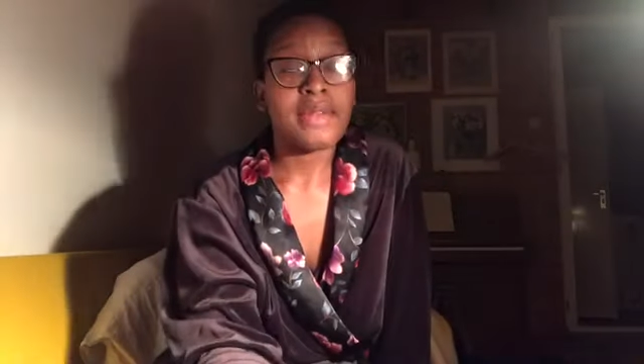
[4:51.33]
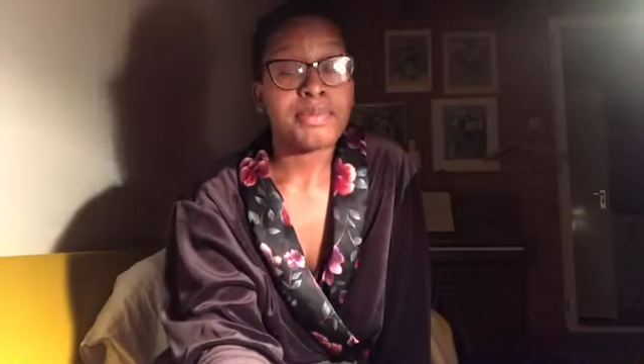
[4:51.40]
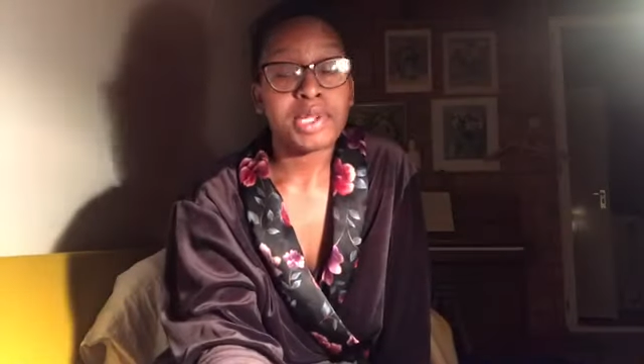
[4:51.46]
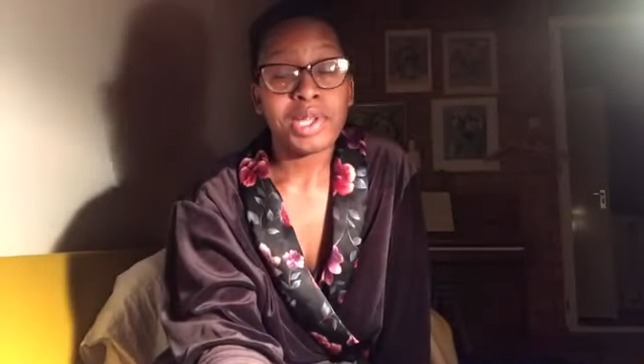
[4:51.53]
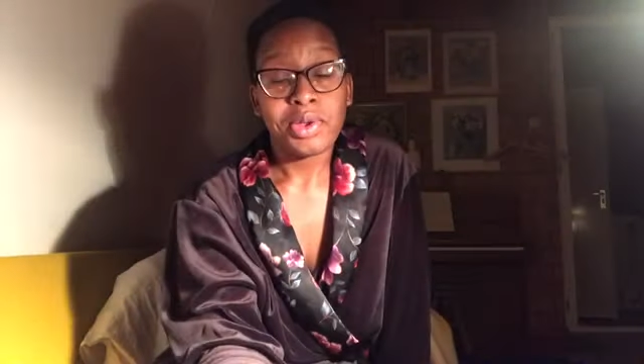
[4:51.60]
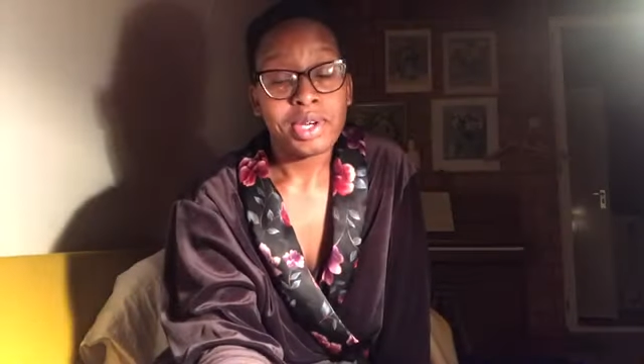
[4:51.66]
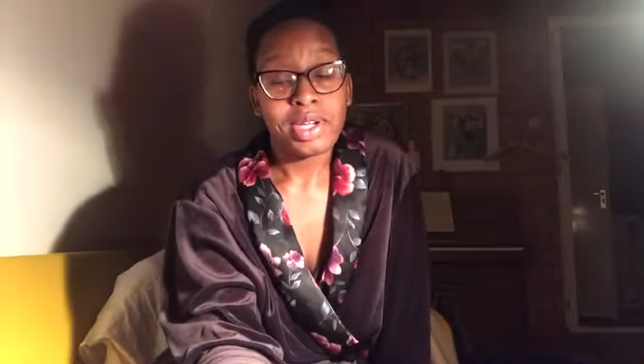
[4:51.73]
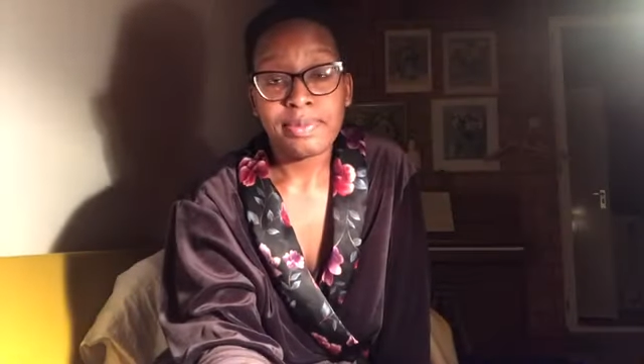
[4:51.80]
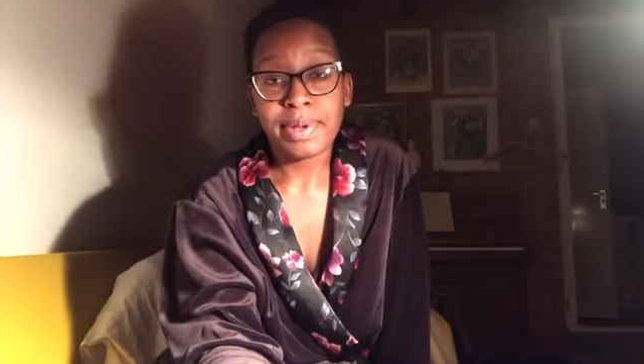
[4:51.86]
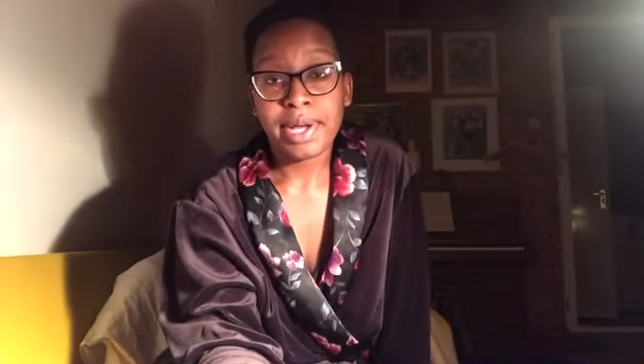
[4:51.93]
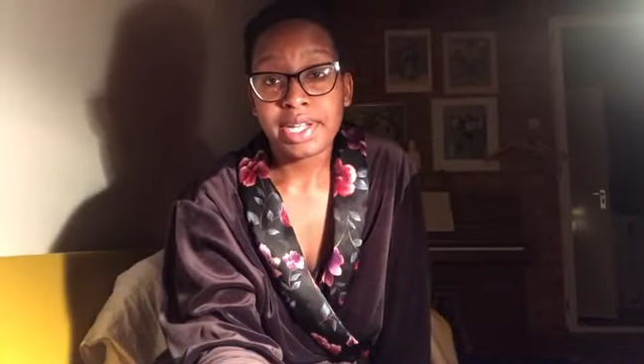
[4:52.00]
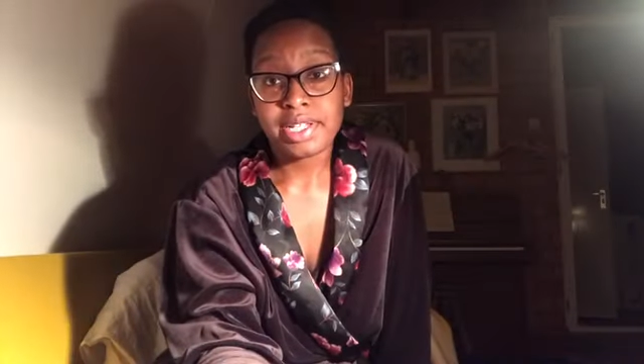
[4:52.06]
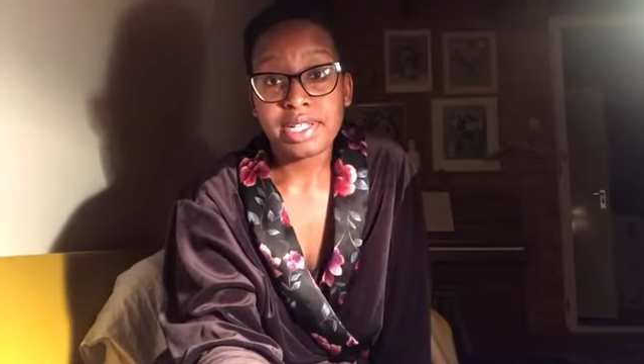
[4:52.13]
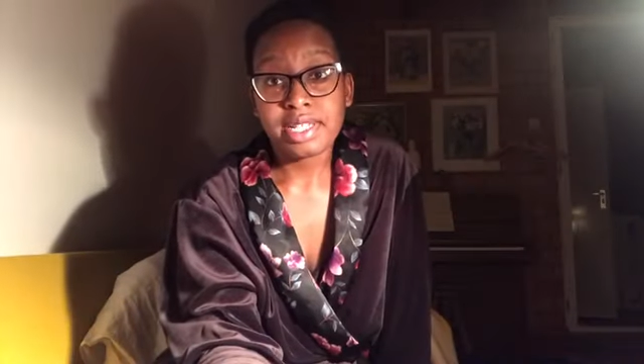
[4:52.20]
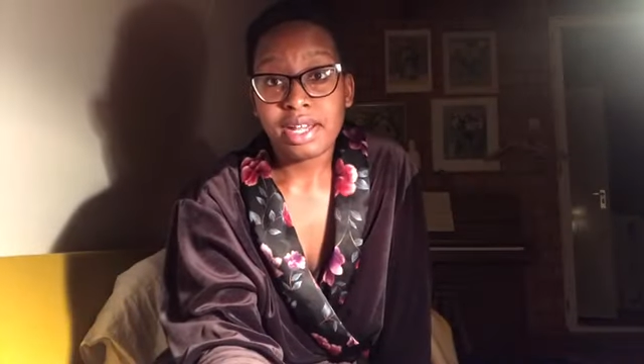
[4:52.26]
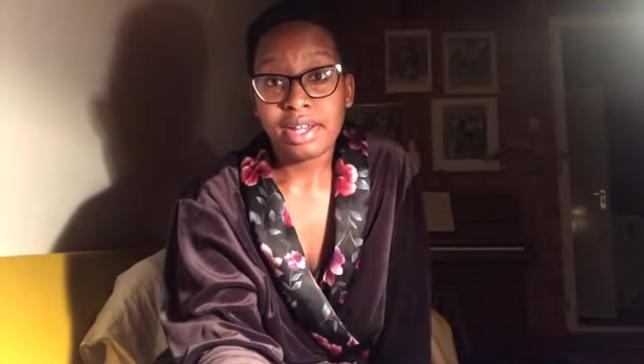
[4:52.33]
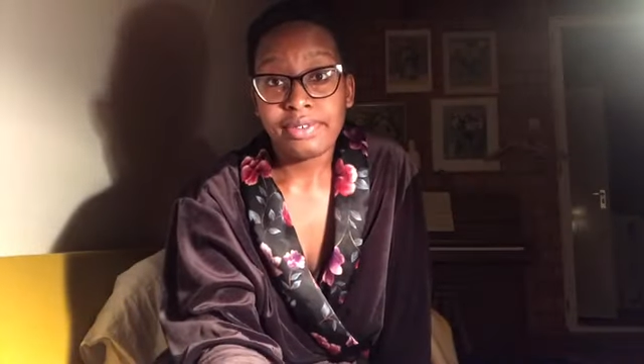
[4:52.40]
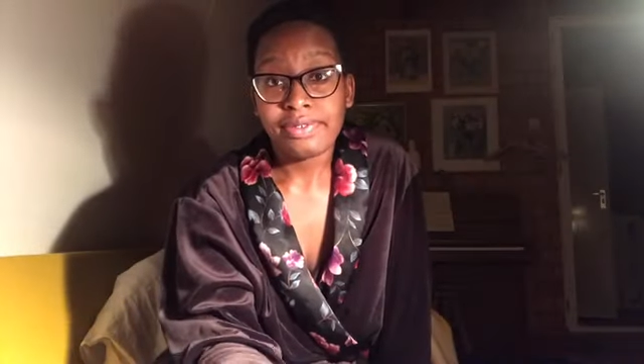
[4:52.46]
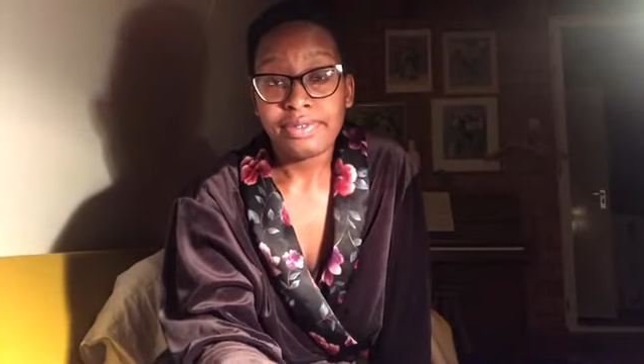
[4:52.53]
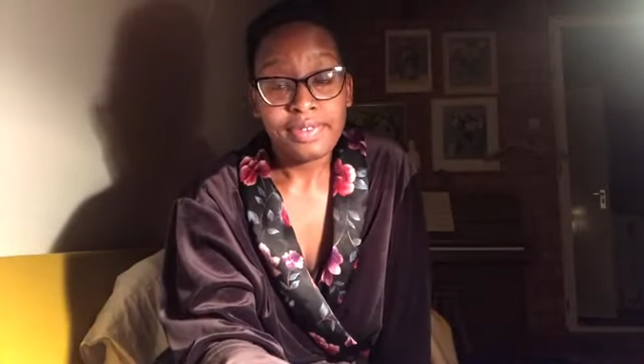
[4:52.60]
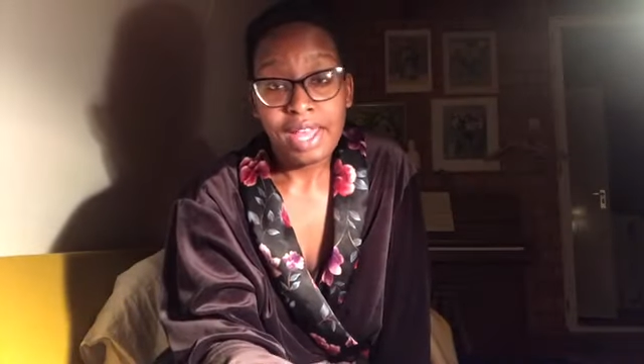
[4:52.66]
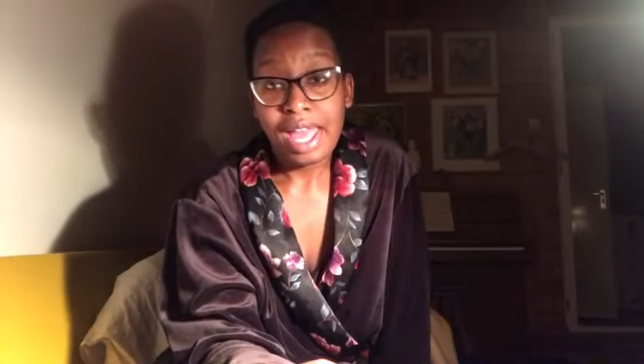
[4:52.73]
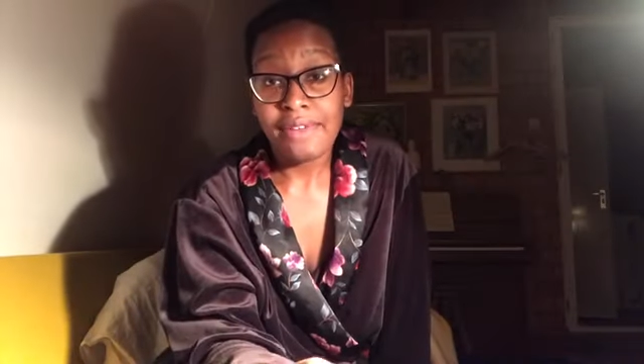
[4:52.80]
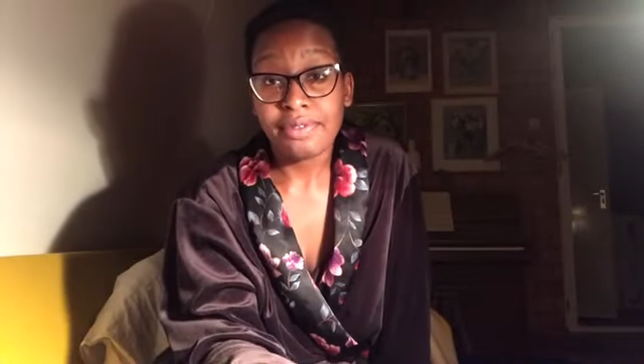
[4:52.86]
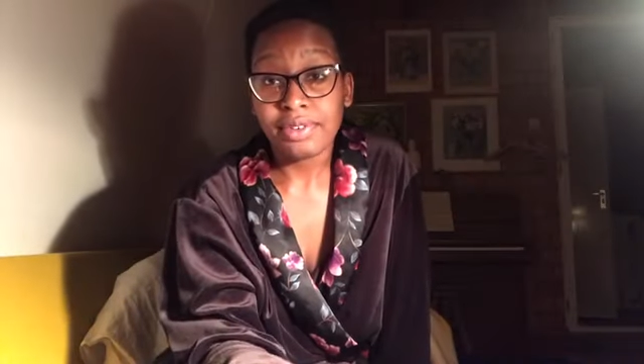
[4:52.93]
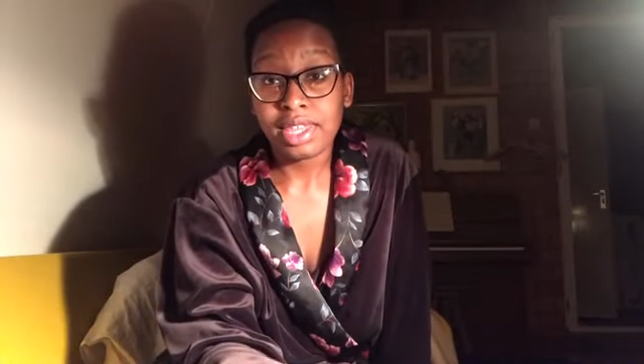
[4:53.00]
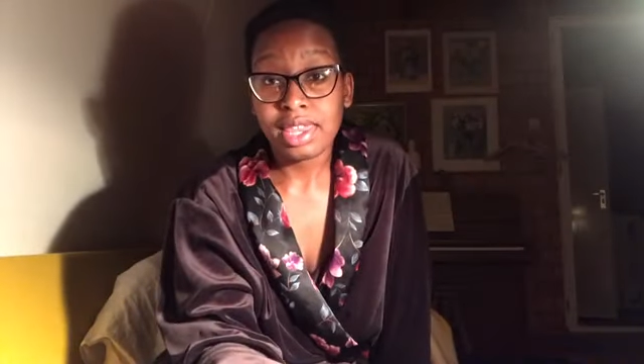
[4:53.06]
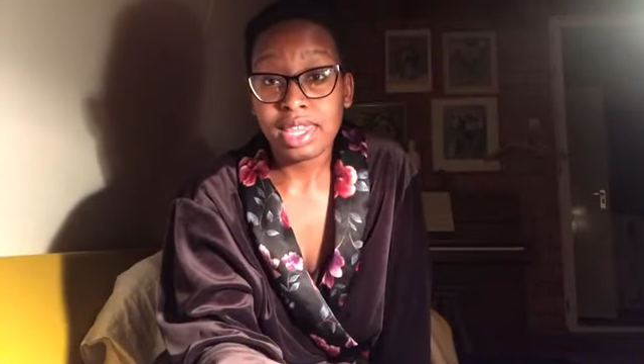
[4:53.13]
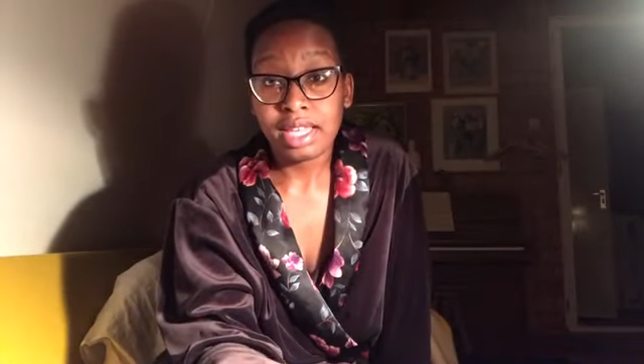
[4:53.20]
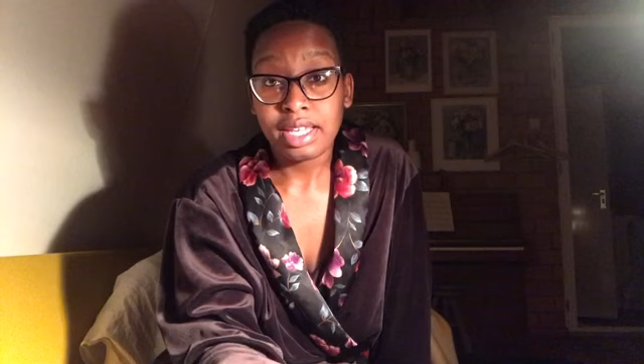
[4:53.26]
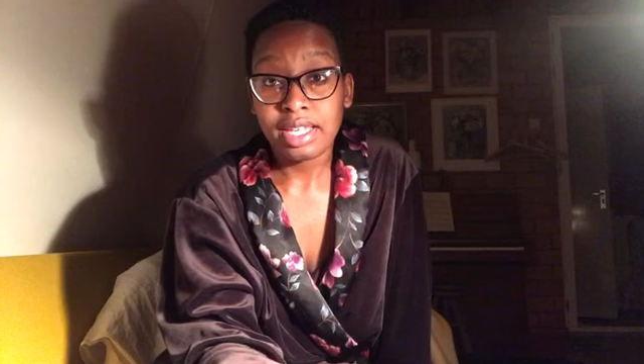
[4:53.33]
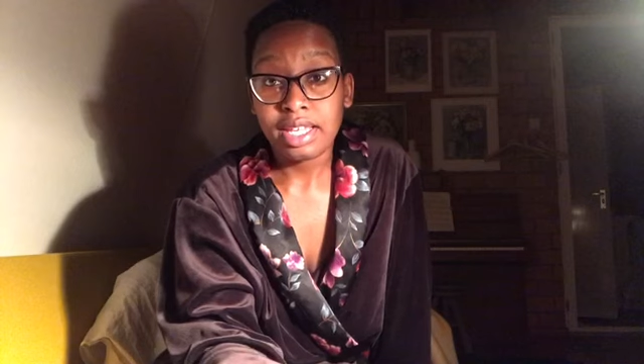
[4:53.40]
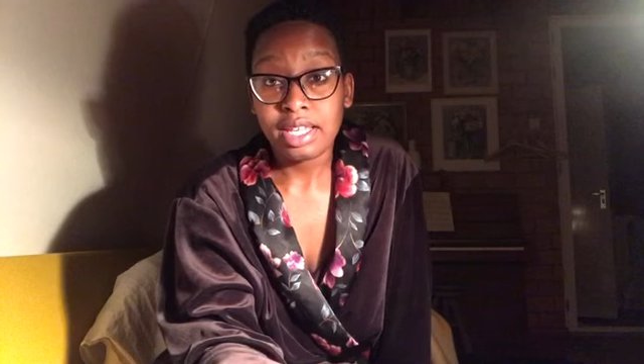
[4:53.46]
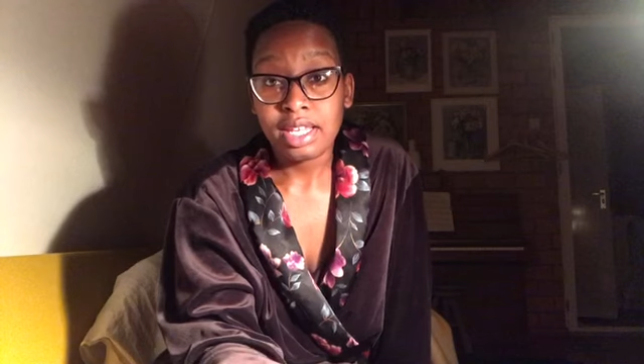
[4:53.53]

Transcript: imploded upon itself. Everything.